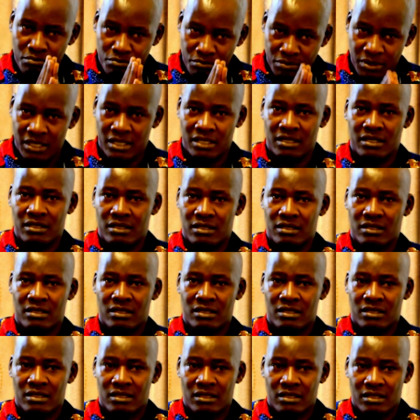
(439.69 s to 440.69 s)
big.
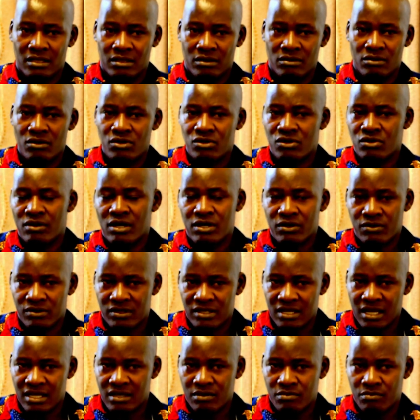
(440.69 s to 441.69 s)
They also want to
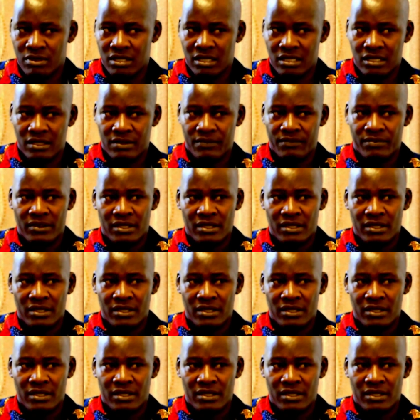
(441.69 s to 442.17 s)
start big.